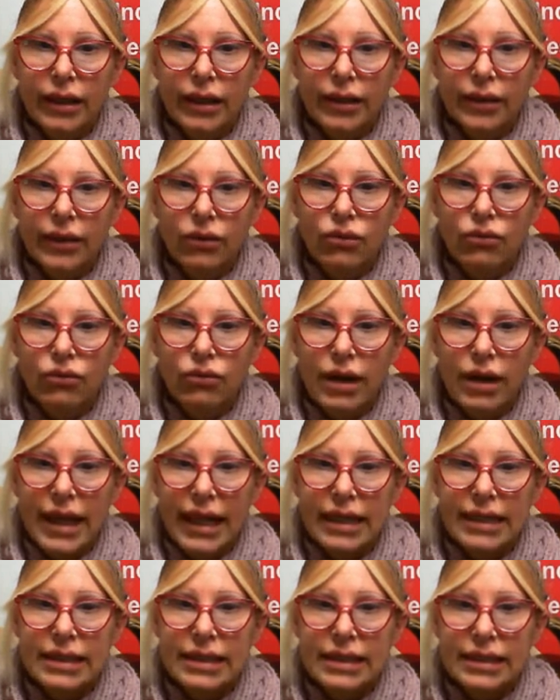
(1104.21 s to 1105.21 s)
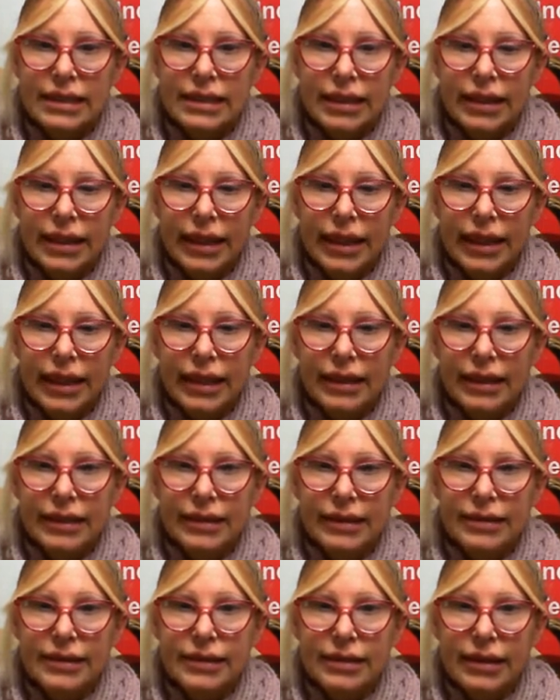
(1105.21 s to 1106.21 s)
the red
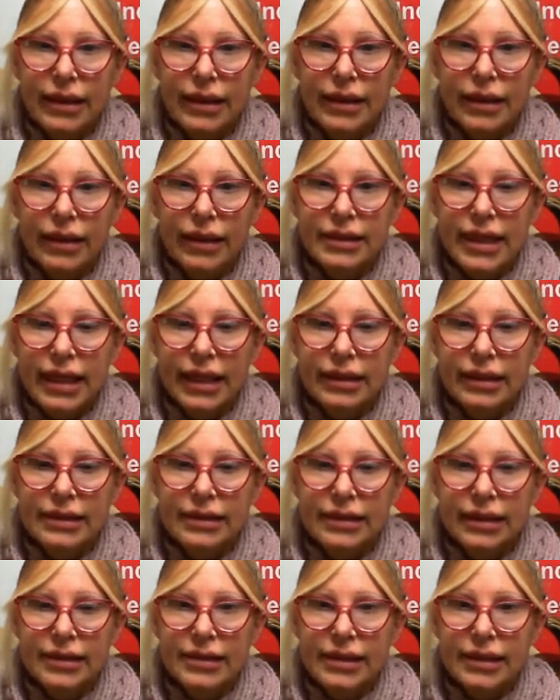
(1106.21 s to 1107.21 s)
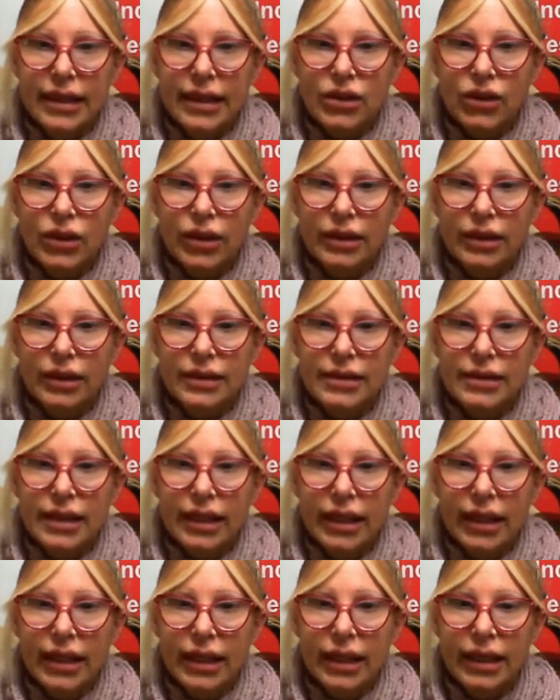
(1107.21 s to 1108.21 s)
is the tenses, and you can
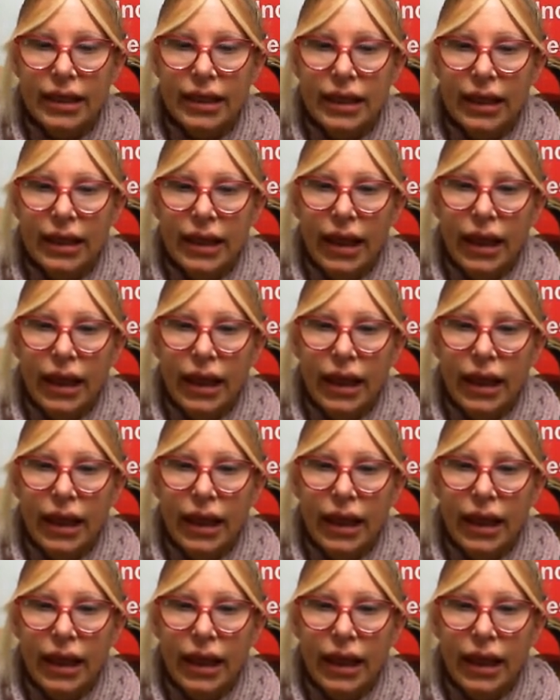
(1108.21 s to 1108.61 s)
see